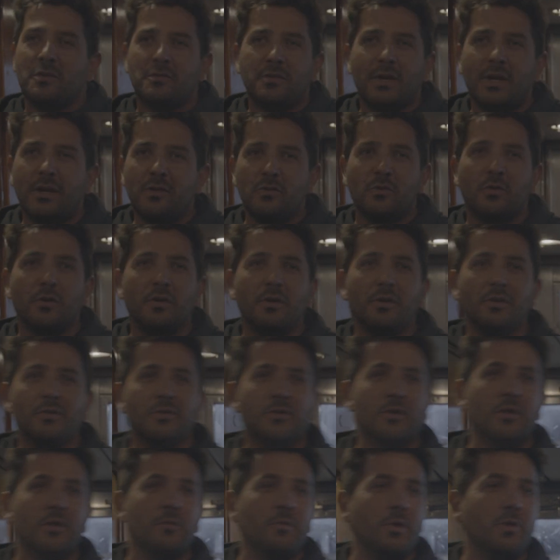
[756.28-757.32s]
yeah, your order is
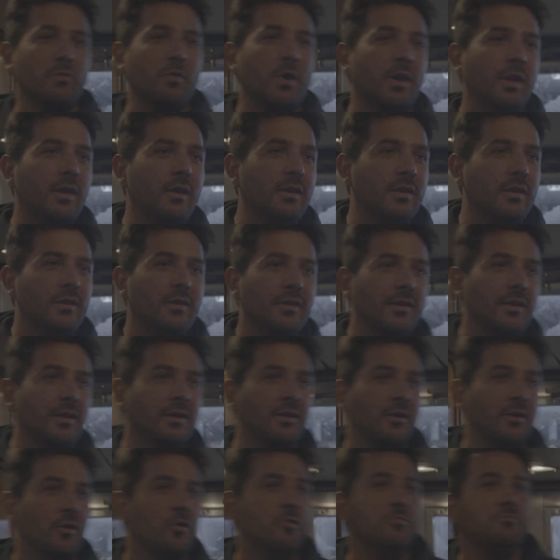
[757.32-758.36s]
gonna be ready
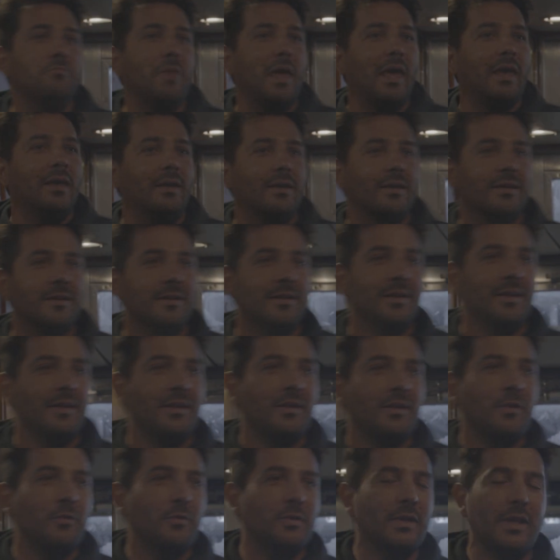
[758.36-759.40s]
uh, on May.
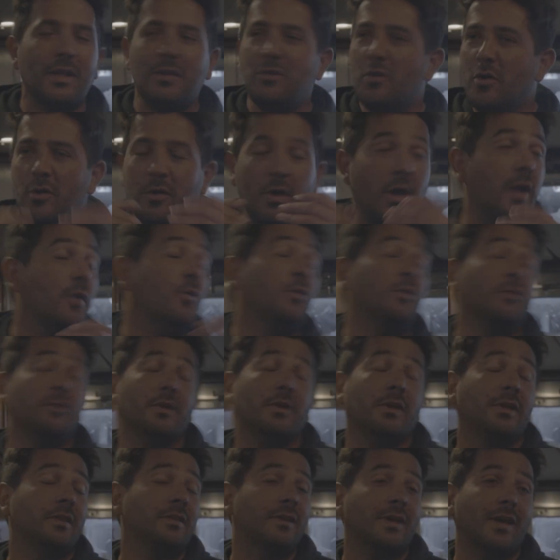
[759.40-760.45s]
And I was like, no.
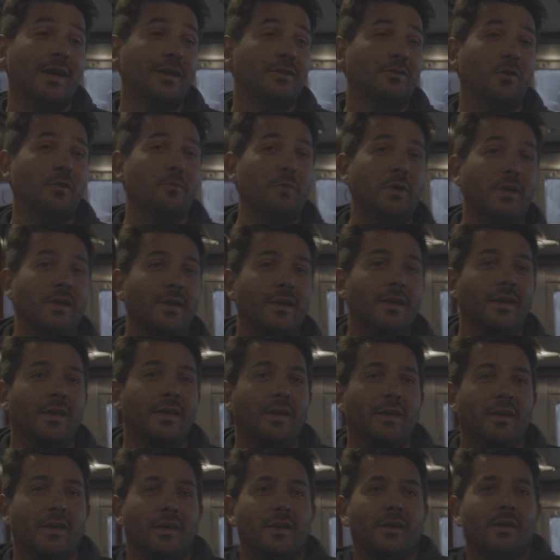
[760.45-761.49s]
I, and the guy told me,
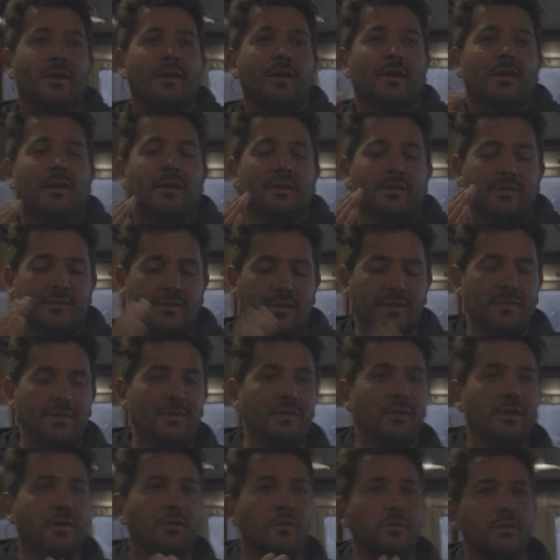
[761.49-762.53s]
this
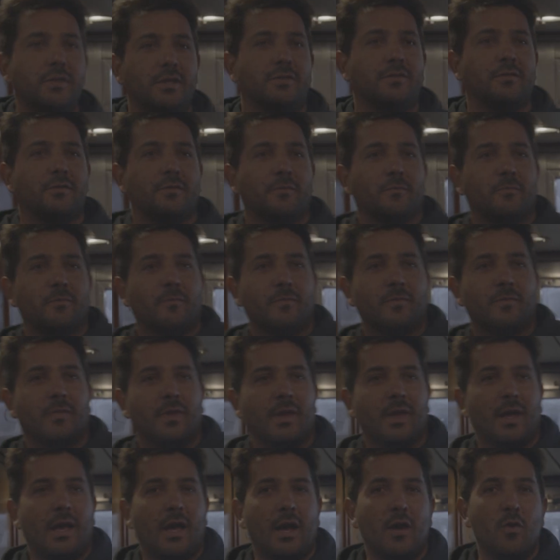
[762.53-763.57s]
is the condition.
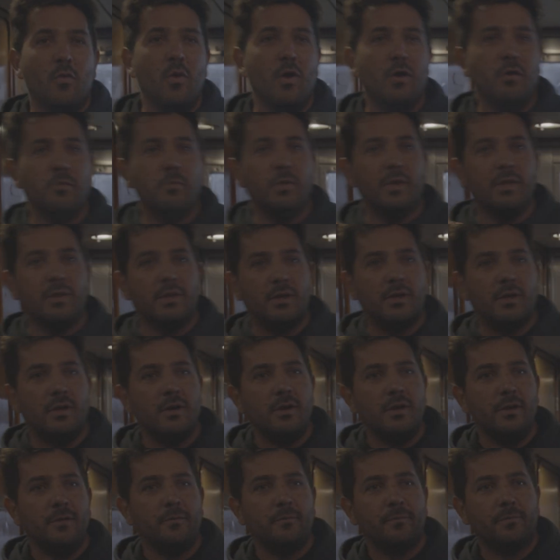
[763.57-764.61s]
I wanna be
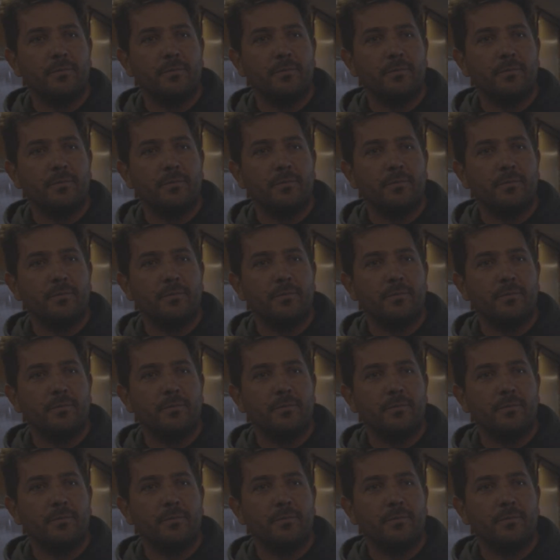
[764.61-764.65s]
there,